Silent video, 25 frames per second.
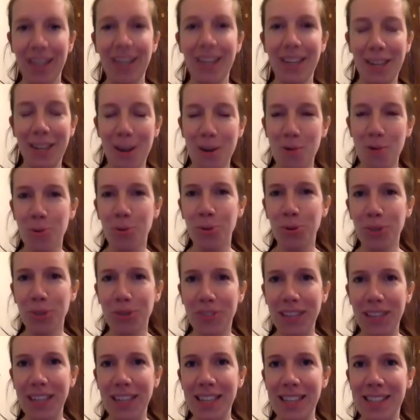you know all of
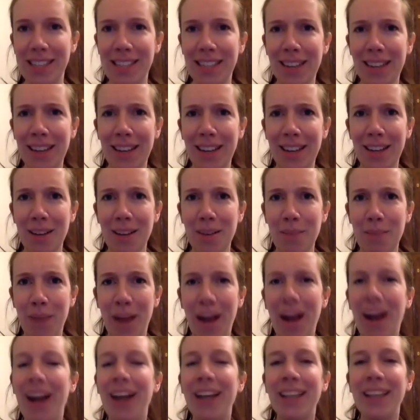these
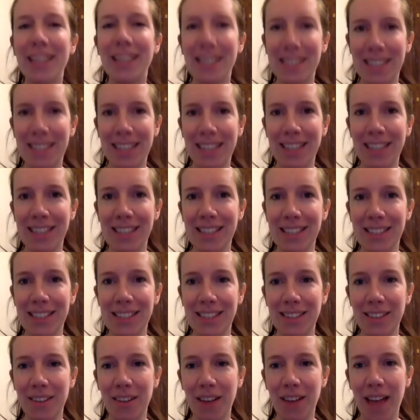behind the
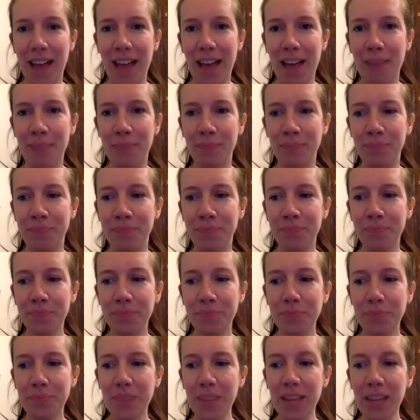scenes um,
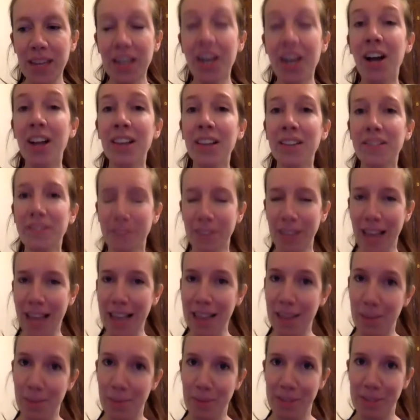colourful
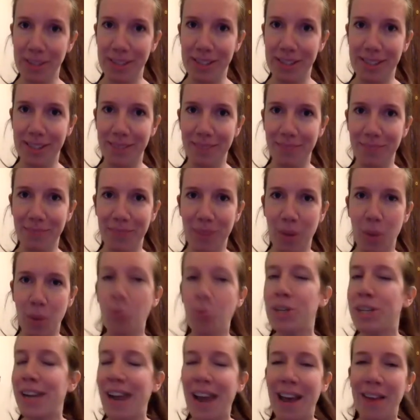elements that
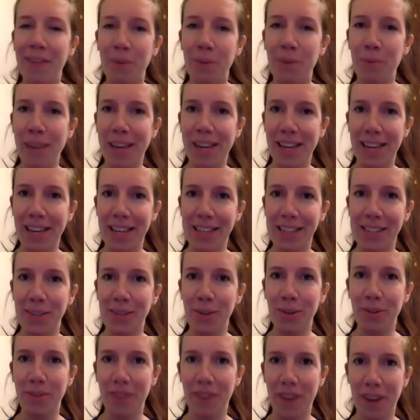wouldn't ever make it into
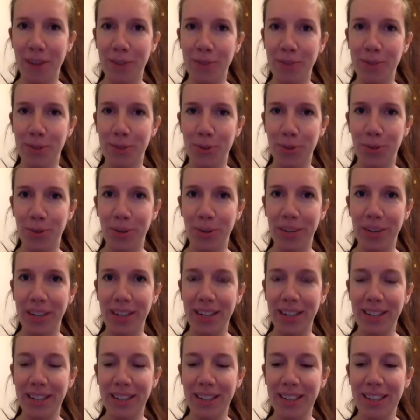a final story,
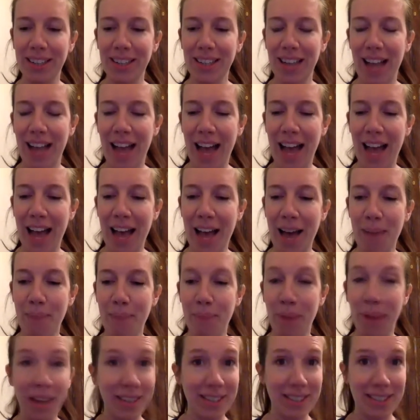uh,
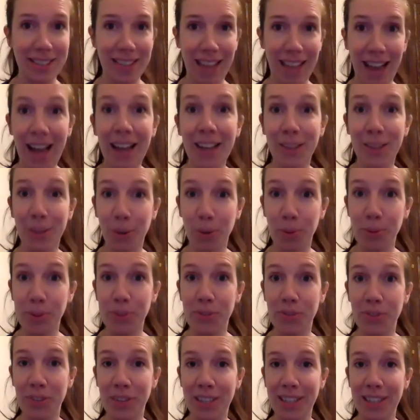but that I thought
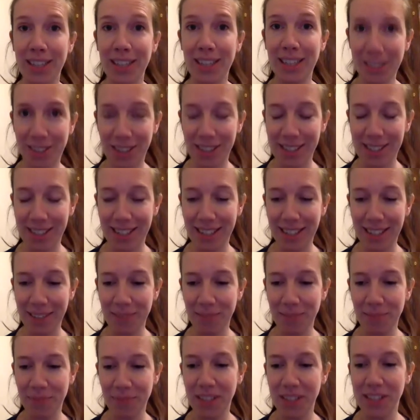was really interesting.
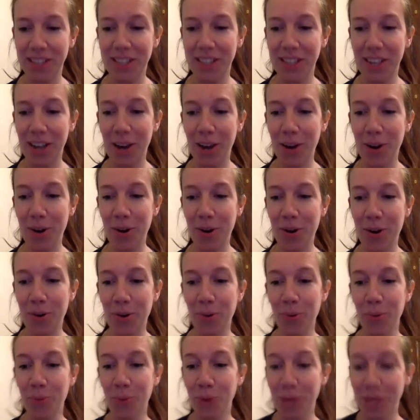So
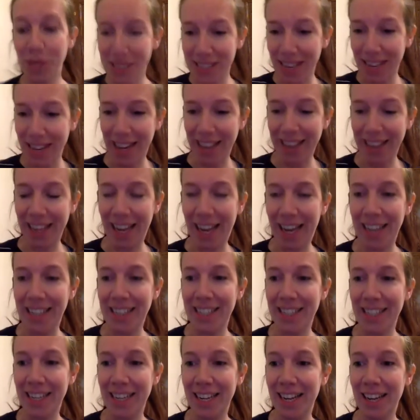once I had that
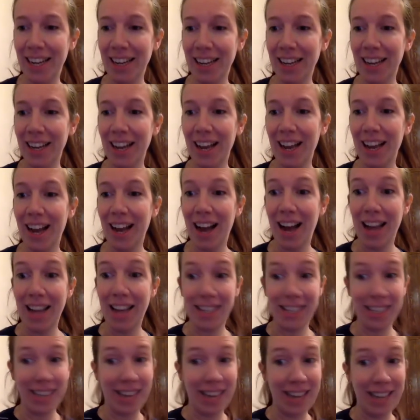idea, I
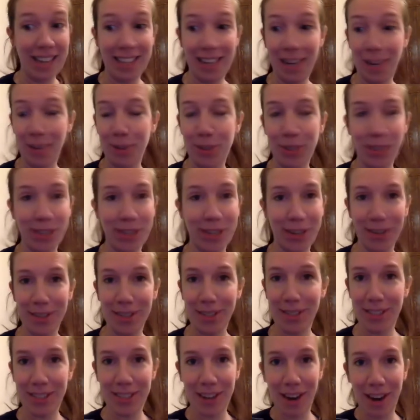decided I was just going to
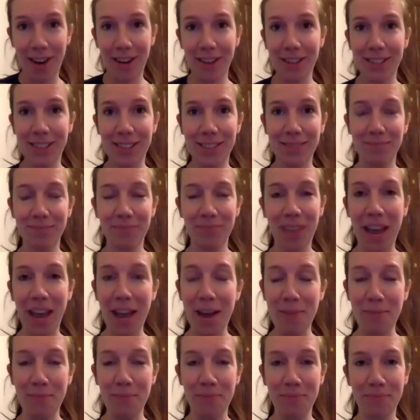start
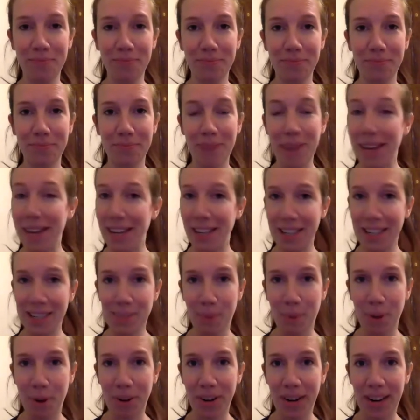um, making this
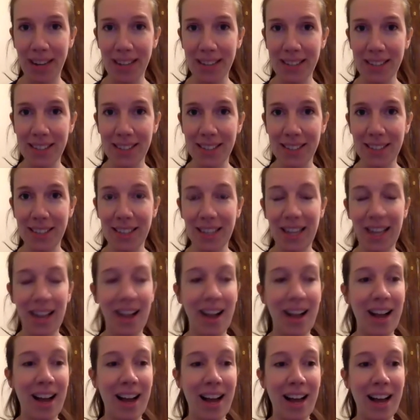podcast.
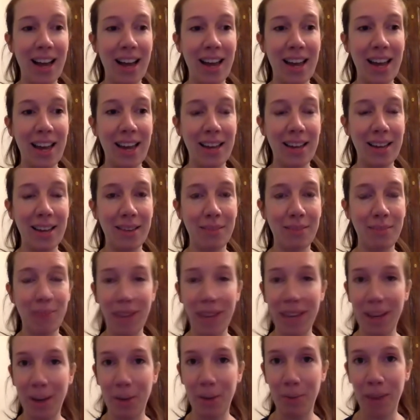I
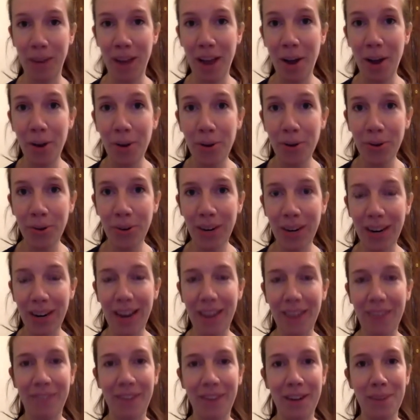make it on my own. I
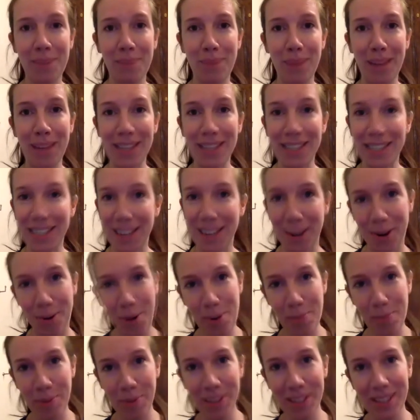have very basic
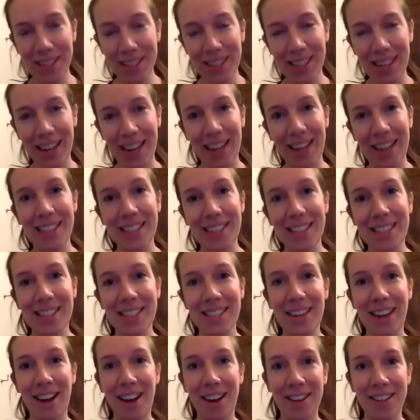equipment. I
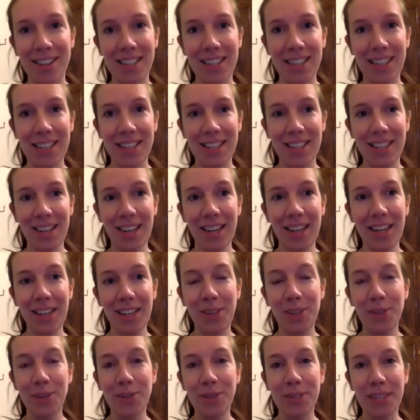started
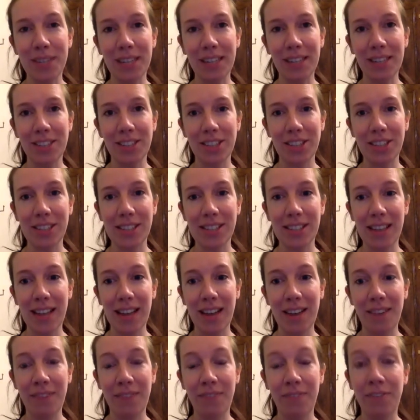using just a
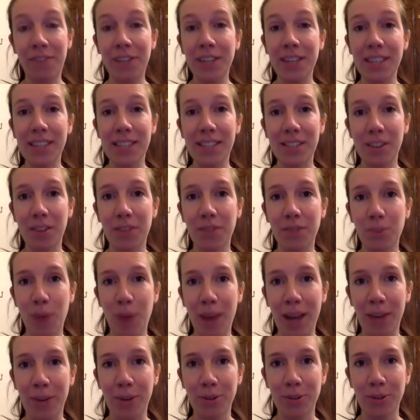free software
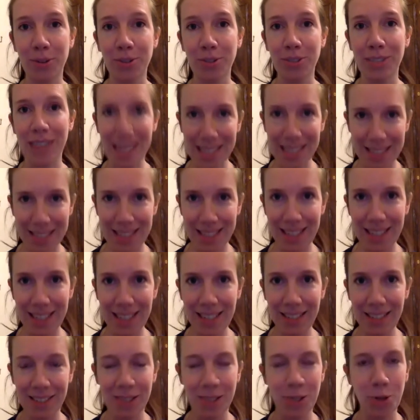called
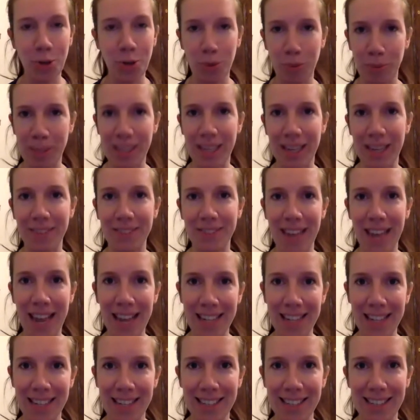Audacity and taught myself to
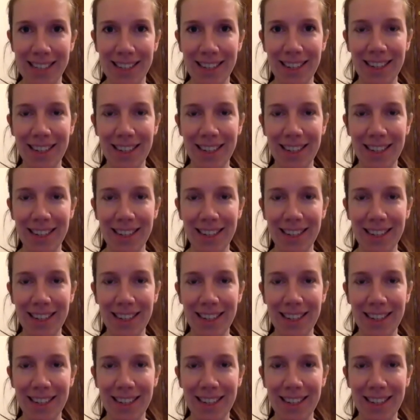edit.